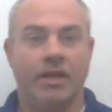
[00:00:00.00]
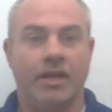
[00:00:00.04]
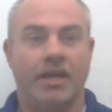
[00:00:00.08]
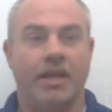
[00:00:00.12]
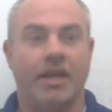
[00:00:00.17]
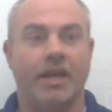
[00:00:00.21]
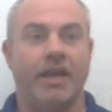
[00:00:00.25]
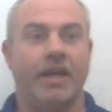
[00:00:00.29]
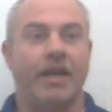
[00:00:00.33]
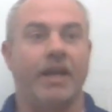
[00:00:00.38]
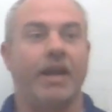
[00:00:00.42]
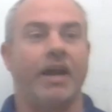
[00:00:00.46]

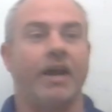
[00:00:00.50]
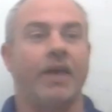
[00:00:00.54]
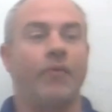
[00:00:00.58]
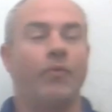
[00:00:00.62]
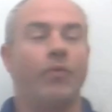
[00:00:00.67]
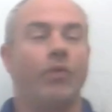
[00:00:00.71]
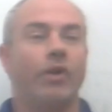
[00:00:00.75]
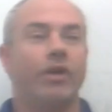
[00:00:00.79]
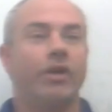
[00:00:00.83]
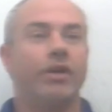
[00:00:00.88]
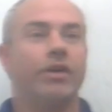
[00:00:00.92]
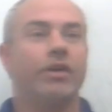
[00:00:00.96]
and I
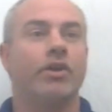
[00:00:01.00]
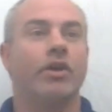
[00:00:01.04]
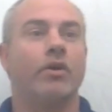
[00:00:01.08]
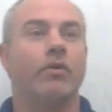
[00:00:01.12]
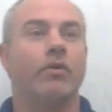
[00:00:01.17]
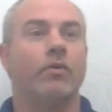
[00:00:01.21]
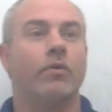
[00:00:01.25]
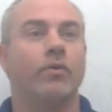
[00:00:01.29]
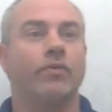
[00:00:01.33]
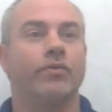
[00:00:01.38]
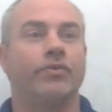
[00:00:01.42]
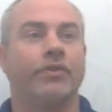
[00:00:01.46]
want to
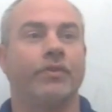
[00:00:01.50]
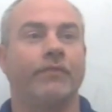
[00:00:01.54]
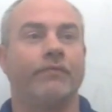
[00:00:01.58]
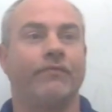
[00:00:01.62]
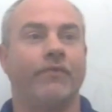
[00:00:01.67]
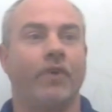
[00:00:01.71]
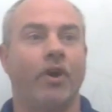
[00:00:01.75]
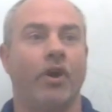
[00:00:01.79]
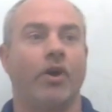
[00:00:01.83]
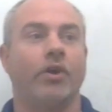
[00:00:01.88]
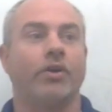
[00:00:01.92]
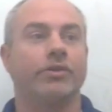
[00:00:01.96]
know the
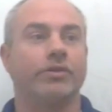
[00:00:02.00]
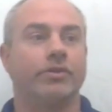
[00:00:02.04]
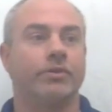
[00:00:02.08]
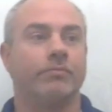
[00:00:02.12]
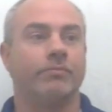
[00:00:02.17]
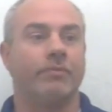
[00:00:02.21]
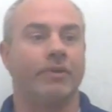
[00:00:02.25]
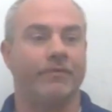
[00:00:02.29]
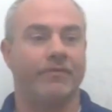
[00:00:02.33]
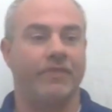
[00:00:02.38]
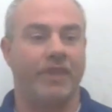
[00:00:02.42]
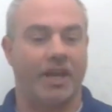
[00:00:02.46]

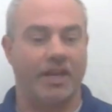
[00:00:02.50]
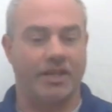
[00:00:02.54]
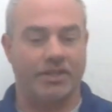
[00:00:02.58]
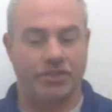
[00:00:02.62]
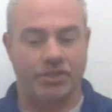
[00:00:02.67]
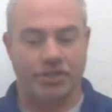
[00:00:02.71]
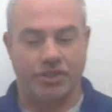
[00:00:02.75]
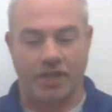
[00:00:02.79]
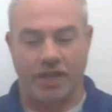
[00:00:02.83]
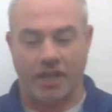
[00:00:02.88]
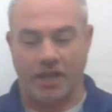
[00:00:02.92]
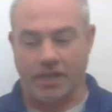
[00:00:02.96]
volume of that
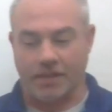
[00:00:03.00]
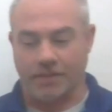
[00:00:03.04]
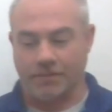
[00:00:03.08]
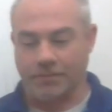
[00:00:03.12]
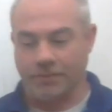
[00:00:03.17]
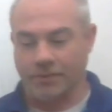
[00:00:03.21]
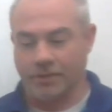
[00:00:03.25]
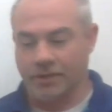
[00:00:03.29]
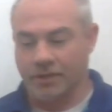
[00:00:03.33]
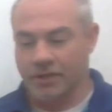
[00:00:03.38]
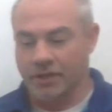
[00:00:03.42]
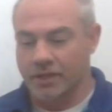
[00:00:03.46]
shape,
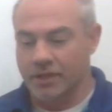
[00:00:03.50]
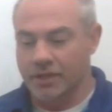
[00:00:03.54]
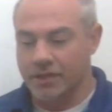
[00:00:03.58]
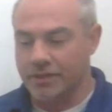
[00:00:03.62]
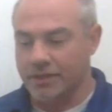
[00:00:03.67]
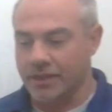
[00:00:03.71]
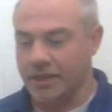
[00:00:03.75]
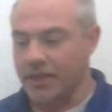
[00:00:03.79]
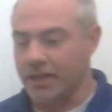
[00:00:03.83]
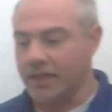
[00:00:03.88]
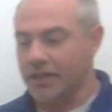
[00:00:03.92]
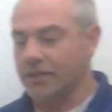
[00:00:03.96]

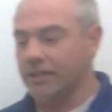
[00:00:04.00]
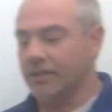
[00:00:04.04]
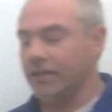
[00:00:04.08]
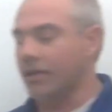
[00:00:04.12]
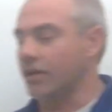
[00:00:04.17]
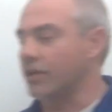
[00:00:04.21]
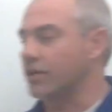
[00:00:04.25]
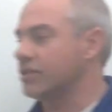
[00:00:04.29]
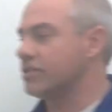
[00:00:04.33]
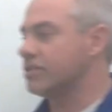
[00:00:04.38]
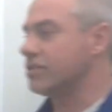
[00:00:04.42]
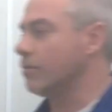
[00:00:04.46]
then
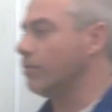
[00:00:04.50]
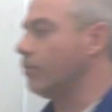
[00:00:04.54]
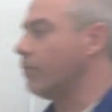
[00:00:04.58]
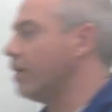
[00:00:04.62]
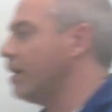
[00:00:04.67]
there are some